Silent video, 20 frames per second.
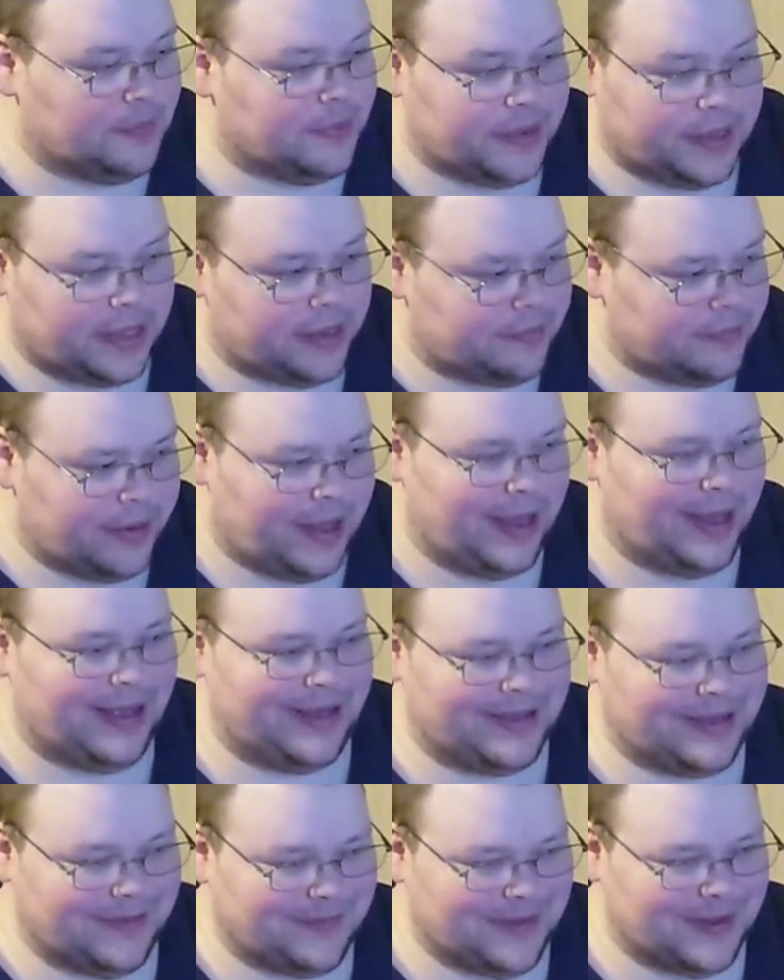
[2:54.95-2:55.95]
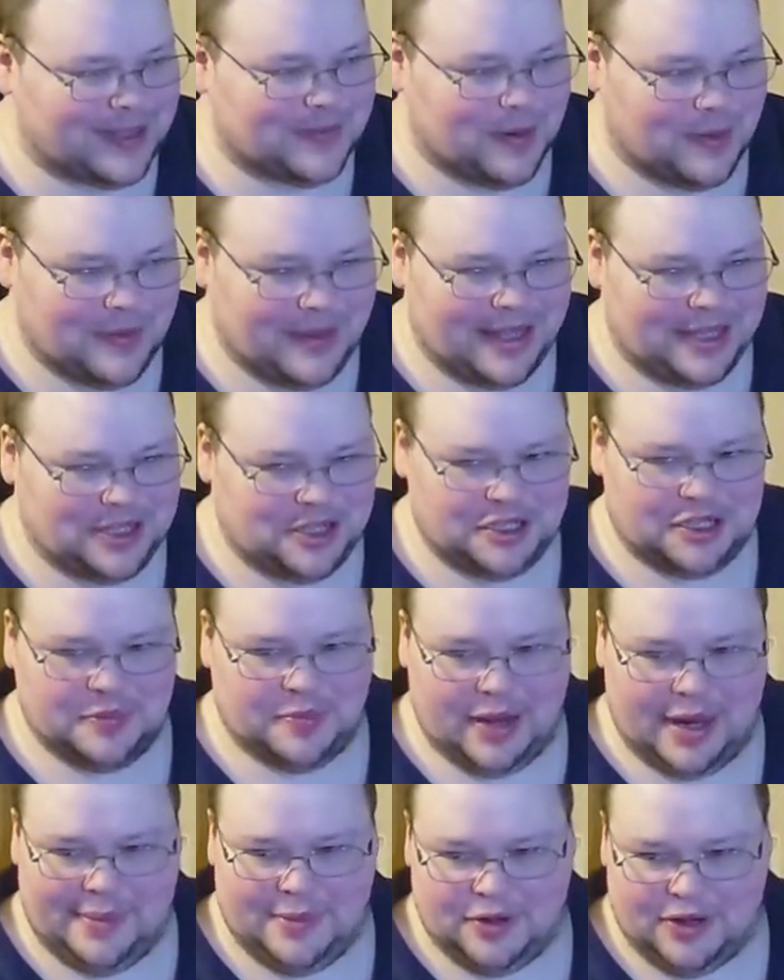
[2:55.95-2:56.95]
But as of this moment, that's just a
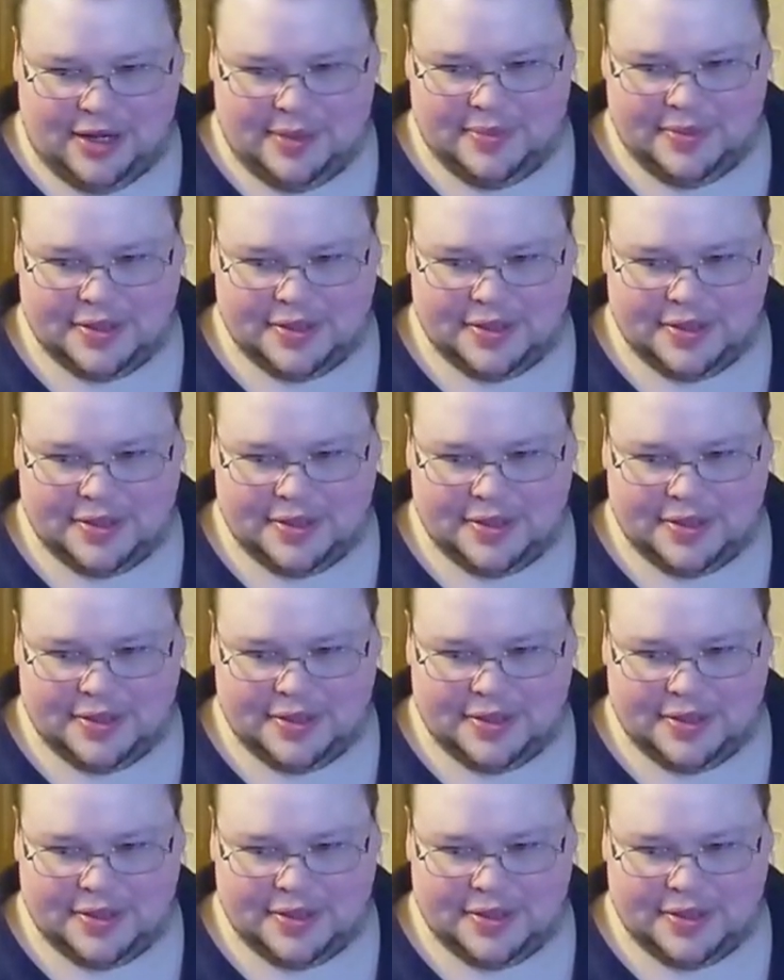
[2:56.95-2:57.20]
pipe dream.